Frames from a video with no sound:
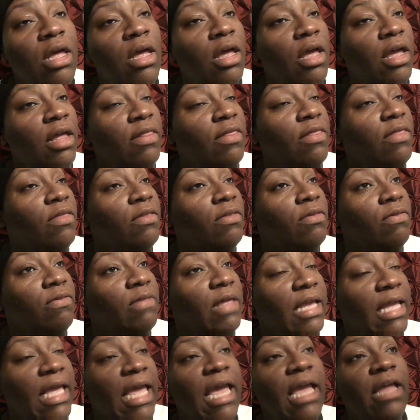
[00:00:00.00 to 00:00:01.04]
And
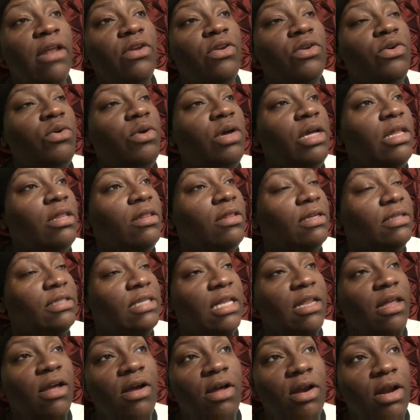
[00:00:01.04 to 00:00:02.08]
they can't do it. They
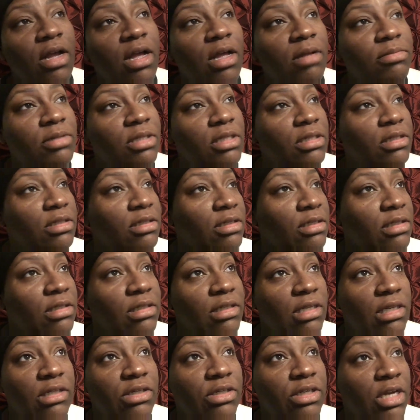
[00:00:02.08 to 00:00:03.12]
say they're going to come to this
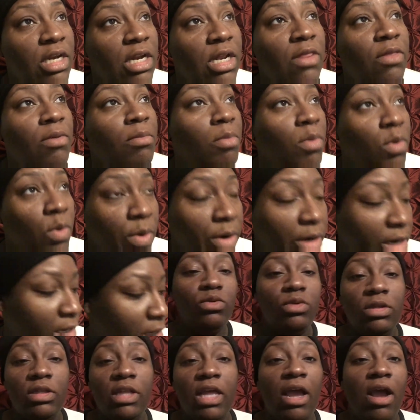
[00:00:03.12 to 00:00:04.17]
decision in the morning.
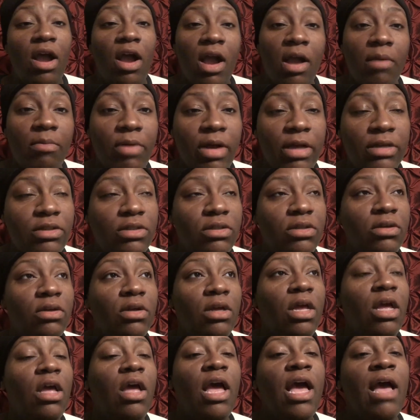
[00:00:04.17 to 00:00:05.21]
They arm wrestle.
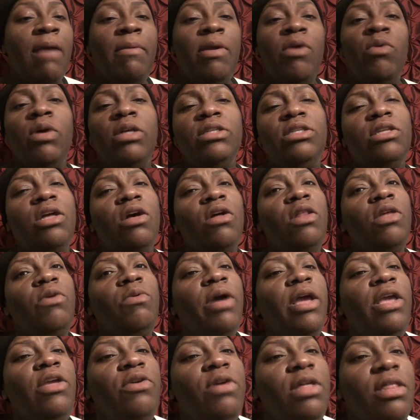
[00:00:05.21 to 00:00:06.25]
I mean, what's the only
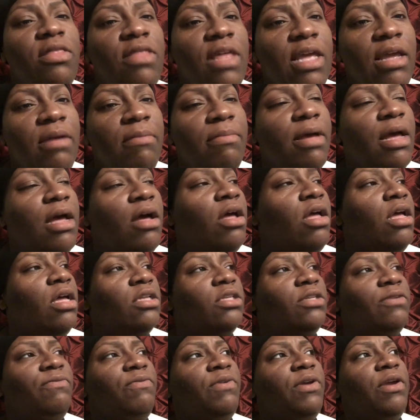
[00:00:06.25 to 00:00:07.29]
way you can think about
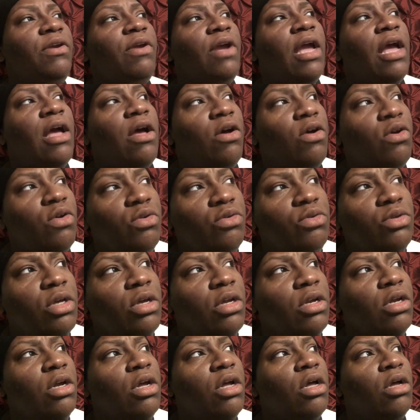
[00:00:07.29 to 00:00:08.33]
to figure out who's
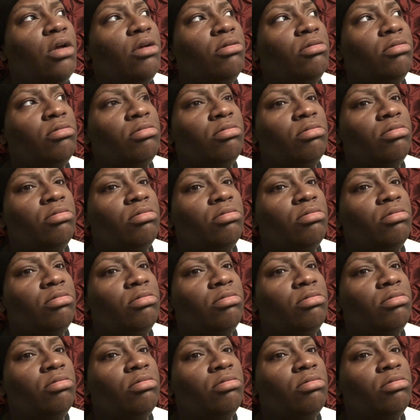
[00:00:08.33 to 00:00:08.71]
going to go?